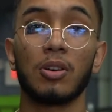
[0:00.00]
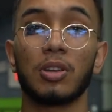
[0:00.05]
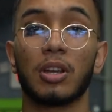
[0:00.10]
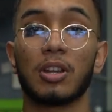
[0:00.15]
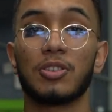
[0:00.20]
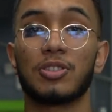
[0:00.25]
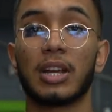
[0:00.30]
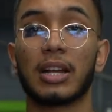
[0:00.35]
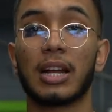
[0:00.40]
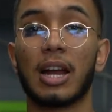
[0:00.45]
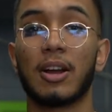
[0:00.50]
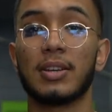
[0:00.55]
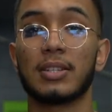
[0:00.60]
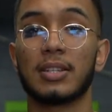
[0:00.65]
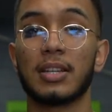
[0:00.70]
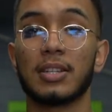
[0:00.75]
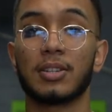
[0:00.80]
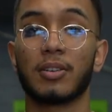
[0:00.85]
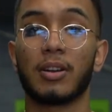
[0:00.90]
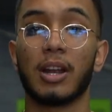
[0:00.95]
You can check out his
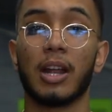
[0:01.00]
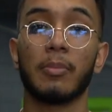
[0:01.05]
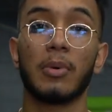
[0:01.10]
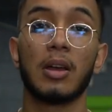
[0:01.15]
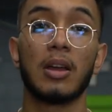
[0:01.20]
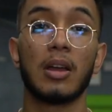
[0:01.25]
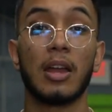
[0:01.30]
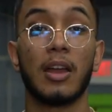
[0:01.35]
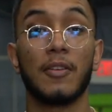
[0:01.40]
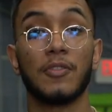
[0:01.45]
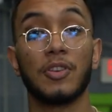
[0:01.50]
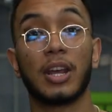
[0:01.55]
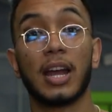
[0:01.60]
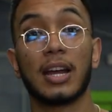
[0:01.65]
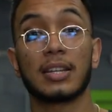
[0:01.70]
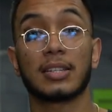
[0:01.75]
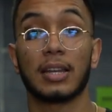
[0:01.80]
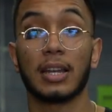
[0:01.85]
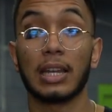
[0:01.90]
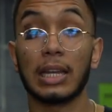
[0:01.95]
Instagram. If you
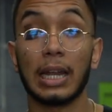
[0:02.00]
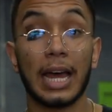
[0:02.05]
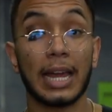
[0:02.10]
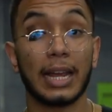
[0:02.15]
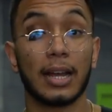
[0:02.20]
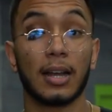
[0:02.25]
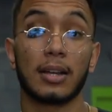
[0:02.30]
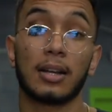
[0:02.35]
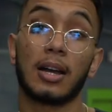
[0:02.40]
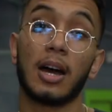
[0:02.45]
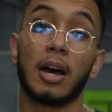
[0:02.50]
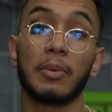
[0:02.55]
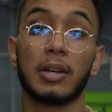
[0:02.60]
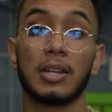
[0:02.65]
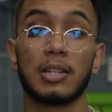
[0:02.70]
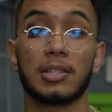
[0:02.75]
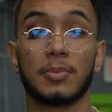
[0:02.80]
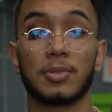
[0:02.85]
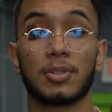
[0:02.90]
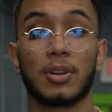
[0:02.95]
guys could like, comment,
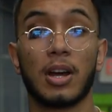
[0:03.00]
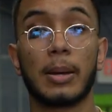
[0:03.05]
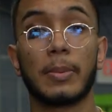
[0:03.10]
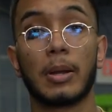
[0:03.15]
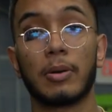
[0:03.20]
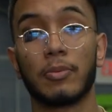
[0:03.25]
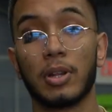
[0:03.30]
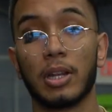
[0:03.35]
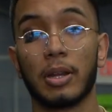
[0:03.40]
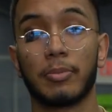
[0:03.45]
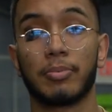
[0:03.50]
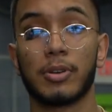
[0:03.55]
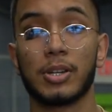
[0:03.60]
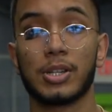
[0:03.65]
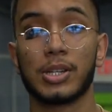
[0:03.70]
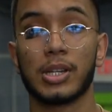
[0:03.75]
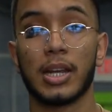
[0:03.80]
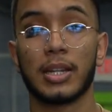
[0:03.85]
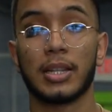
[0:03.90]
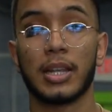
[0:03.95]
and subscribe, I really
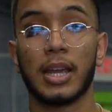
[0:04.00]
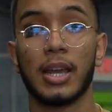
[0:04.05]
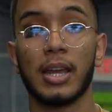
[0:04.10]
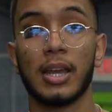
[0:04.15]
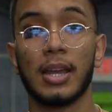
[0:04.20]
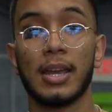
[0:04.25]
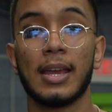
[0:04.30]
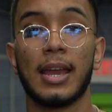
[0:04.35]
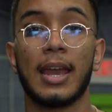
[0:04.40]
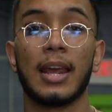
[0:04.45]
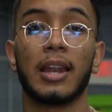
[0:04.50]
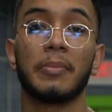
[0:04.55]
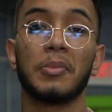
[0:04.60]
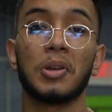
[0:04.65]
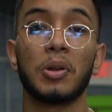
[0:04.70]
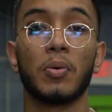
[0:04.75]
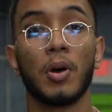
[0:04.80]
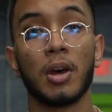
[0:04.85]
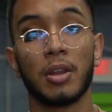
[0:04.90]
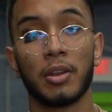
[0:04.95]
appreciate that. And let me
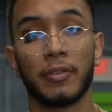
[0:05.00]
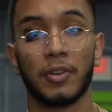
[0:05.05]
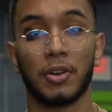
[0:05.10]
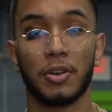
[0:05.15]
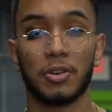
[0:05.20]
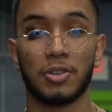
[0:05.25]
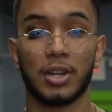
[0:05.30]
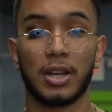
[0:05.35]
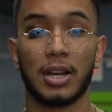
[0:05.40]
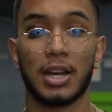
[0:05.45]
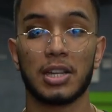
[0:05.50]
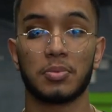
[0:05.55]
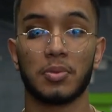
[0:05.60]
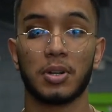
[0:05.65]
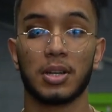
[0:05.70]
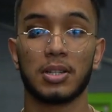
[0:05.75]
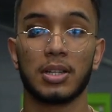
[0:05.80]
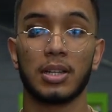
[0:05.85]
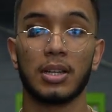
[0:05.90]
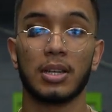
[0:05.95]
know what other videos you guys
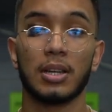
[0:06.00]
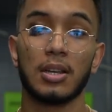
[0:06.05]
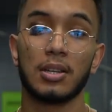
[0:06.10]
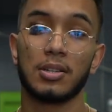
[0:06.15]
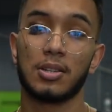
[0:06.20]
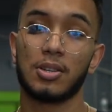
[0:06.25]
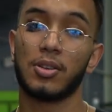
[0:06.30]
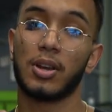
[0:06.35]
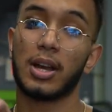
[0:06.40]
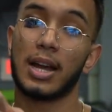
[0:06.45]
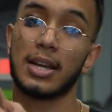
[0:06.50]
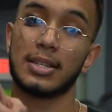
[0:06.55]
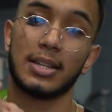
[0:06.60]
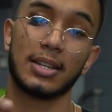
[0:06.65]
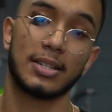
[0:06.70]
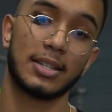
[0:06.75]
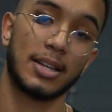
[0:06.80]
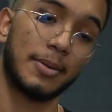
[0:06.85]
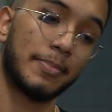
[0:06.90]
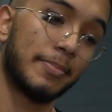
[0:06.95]
want to see. See you guys
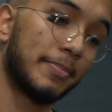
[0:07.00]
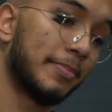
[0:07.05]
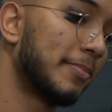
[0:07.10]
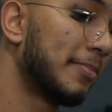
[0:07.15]
next time.